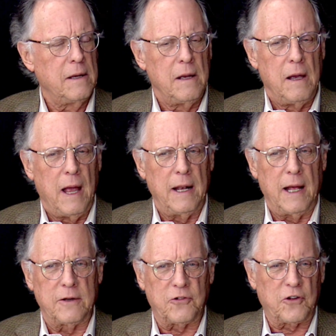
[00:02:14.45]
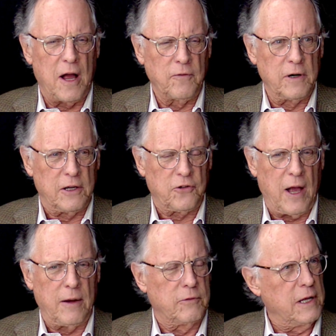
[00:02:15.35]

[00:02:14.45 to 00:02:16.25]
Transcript: Mm-hmm. And I discovered as I